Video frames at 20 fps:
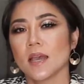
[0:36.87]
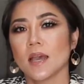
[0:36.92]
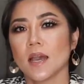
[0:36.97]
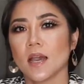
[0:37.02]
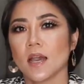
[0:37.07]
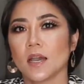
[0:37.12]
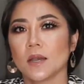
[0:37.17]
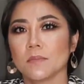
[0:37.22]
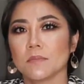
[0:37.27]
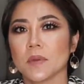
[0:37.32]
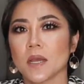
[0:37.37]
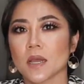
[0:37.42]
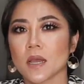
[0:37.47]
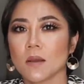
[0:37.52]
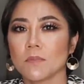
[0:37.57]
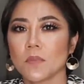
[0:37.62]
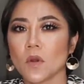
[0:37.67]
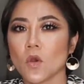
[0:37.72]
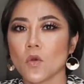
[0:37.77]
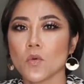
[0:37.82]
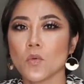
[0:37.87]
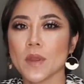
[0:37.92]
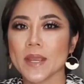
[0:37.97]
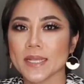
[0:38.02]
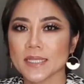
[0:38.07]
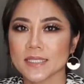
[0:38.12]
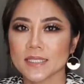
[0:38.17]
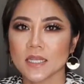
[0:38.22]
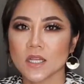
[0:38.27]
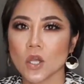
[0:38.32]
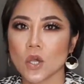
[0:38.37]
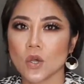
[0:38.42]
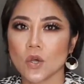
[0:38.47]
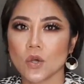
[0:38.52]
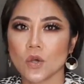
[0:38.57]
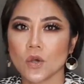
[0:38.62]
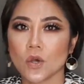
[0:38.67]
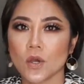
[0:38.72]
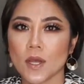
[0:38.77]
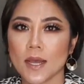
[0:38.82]
A couple of weeks
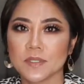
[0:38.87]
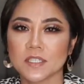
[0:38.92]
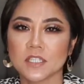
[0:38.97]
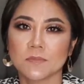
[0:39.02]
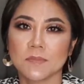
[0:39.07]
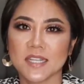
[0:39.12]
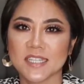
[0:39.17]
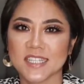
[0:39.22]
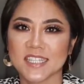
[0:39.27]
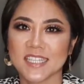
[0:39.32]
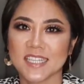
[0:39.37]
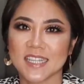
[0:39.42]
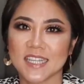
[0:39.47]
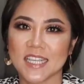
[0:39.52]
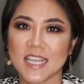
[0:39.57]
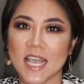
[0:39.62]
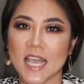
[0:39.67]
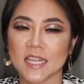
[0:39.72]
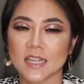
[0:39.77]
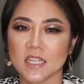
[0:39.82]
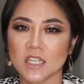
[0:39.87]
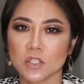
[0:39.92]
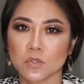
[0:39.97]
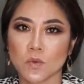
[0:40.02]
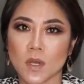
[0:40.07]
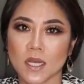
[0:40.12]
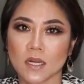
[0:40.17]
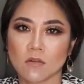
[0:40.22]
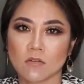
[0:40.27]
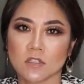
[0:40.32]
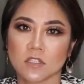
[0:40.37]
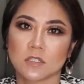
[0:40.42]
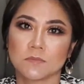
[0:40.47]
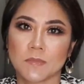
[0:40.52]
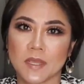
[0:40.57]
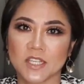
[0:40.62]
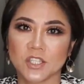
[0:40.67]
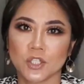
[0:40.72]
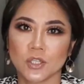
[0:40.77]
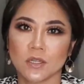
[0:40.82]
ago, Smith City had this one on
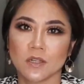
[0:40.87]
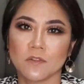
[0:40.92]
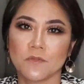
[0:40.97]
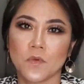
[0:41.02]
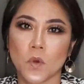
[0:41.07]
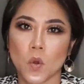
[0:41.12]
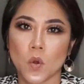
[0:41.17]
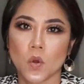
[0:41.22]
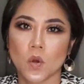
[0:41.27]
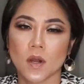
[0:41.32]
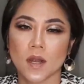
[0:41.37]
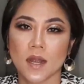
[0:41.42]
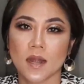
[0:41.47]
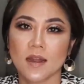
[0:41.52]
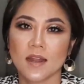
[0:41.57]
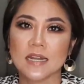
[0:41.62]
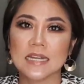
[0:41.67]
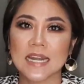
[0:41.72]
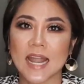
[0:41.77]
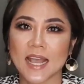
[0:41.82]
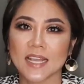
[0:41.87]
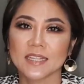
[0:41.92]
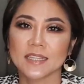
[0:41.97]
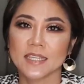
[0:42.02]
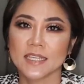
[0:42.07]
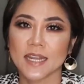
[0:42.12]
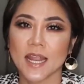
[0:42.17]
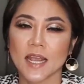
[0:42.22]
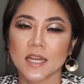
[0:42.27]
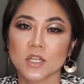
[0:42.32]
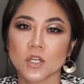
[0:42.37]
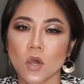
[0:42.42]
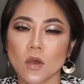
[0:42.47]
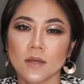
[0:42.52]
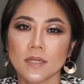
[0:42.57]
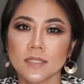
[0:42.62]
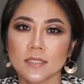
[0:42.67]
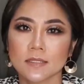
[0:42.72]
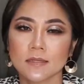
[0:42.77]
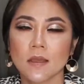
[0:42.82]
special for
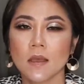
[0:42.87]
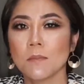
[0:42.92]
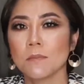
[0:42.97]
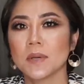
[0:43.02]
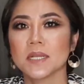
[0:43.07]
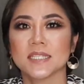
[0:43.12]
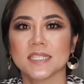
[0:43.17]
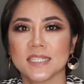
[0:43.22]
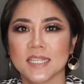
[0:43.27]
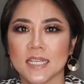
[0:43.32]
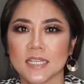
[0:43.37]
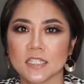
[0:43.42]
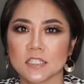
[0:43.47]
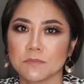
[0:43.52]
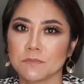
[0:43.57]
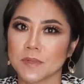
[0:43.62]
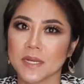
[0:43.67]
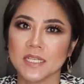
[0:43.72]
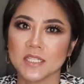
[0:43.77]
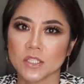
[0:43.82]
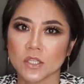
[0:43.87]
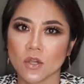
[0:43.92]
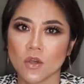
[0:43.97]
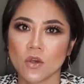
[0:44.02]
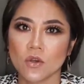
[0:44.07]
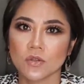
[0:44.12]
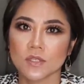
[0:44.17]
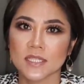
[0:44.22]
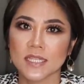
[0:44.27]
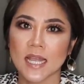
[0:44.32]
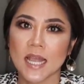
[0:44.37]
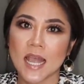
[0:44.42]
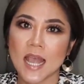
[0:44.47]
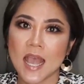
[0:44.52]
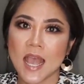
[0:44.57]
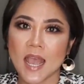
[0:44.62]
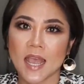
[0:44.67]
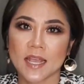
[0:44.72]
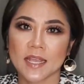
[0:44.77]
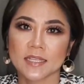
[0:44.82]
$99, but since Briscoes
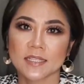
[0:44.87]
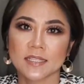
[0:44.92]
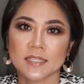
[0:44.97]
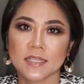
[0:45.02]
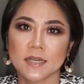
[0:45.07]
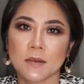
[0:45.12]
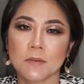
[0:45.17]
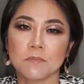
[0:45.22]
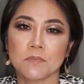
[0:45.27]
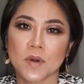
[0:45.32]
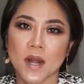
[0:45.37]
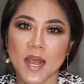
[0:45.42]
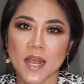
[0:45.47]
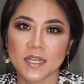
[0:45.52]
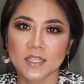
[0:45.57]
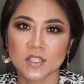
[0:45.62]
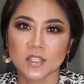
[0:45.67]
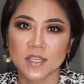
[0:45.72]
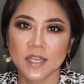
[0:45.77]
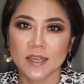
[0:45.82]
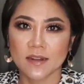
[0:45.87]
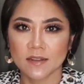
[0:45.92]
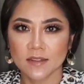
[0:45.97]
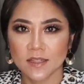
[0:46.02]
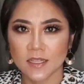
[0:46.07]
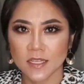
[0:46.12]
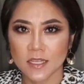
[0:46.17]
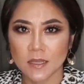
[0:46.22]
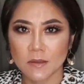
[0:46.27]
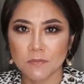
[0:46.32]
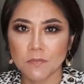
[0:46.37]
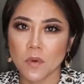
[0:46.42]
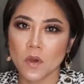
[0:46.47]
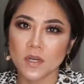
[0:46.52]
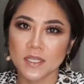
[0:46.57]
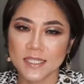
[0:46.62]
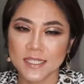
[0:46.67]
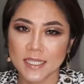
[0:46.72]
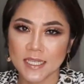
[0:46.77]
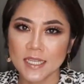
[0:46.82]
has the price guarantee
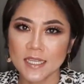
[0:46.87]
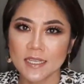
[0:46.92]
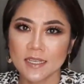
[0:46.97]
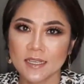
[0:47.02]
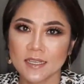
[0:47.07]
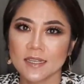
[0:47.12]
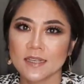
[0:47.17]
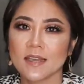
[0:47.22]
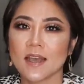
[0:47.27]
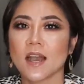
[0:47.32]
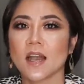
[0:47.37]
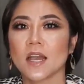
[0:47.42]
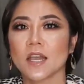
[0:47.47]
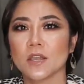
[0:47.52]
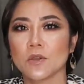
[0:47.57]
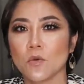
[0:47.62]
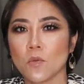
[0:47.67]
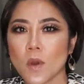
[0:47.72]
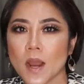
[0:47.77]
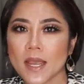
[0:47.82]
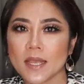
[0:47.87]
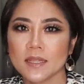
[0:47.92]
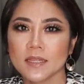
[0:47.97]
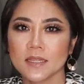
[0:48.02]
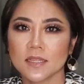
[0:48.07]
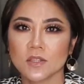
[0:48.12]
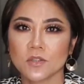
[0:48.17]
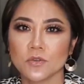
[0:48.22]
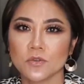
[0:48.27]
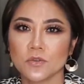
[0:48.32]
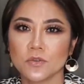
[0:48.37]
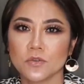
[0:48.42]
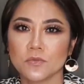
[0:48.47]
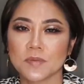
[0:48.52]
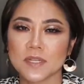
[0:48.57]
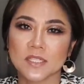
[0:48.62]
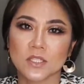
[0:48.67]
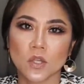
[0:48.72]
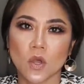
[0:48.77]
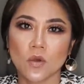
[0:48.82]
policy, I went to
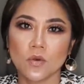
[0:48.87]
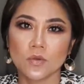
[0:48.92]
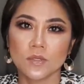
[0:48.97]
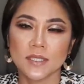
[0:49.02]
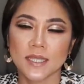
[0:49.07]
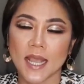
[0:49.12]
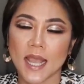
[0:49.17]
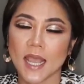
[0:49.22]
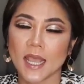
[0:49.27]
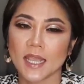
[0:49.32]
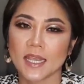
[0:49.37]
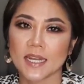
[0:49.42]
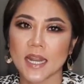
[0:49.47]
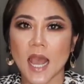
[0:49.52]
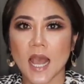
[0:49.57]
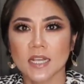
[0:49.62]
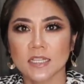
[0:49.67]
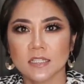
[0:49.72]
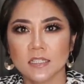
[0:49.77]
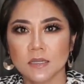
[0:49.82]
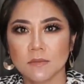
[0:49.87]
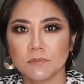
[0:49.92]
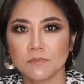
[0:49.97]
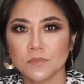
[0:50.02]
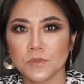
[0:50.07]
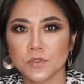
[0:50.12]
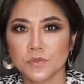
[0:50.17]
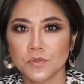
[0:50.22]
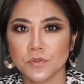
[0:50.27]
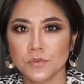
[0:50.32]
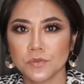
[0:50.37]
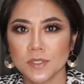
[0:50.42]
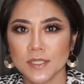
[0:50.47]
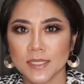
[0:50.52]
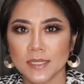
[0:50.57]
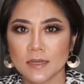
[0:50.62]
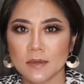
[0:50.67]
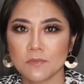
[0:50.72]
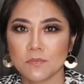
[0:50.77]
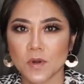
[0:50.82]
Briscoes and asked them to do
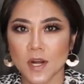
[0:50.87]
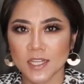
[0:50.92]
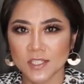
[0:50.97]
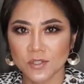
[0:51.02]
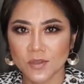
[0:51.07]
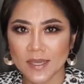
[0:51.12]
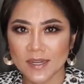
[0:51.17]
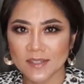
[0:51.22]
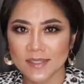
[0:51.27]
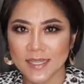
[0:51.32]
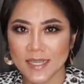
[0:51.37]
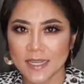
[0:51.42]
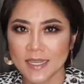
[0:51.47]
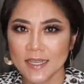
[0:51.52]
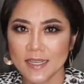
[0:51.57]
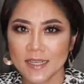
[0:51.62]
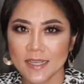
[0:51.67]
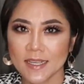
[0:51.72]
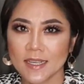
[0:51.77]
the price guarantee.